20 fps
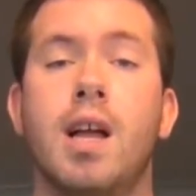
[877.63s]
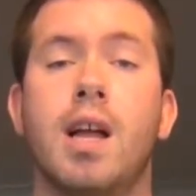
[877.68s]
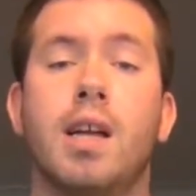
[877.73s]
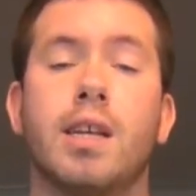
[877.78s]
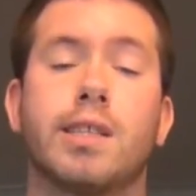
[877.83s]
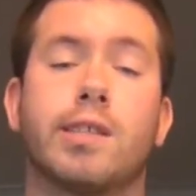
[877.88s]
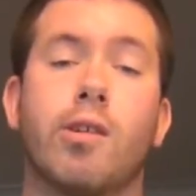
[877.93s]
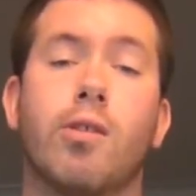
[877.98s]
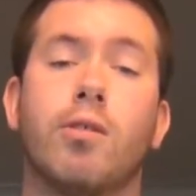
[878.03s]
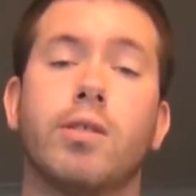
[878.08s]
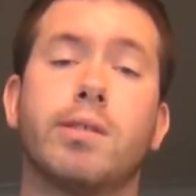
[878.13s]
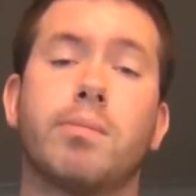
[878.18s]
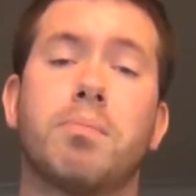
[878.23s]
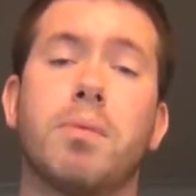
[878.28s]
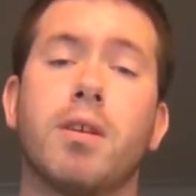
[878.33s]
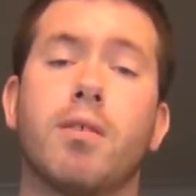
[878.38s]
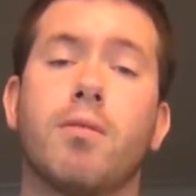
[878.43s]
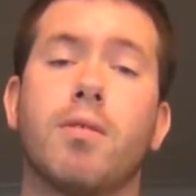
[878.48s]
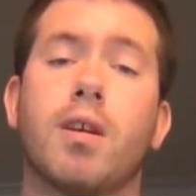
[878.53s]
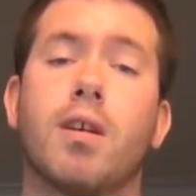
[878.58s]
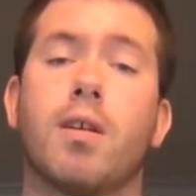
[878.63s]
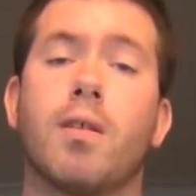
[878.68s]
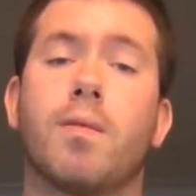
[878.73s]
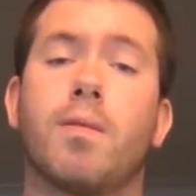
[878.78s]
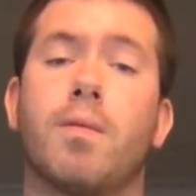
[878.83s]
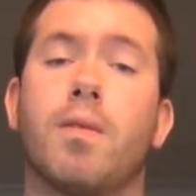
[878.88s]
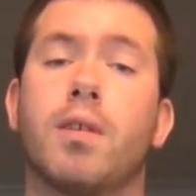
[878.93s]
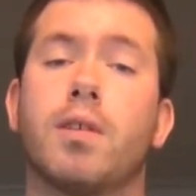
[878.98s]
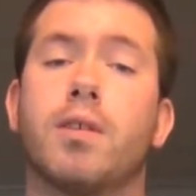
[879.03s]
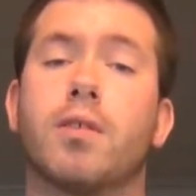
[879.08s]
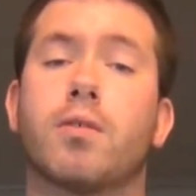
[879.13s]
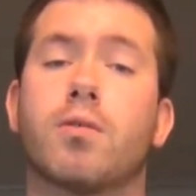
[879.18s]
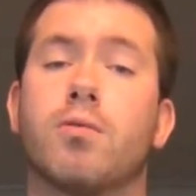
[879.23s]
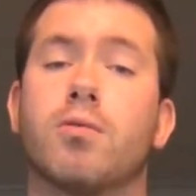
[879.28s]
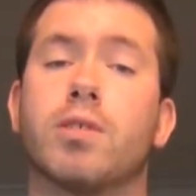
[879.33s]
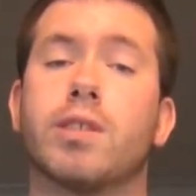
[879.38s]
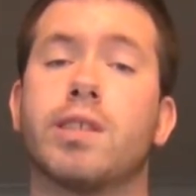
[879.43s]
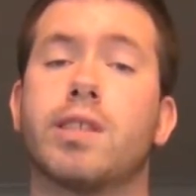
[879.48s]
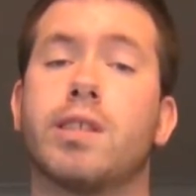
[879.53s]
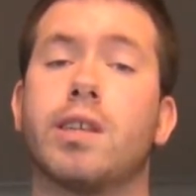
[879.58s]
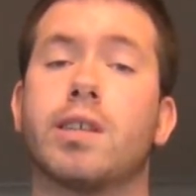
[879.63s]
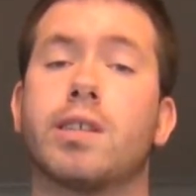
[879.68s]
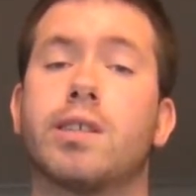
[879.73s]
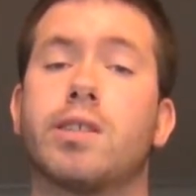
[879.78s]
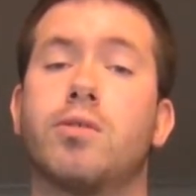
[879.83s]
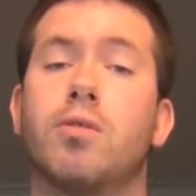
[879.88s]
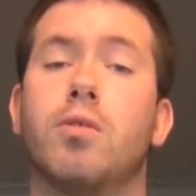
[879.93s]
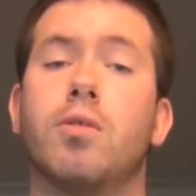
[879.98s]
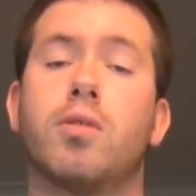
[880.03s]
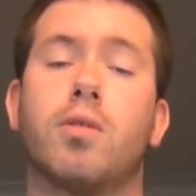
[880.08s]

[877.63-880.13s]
So always be aware of what your corn snake's doing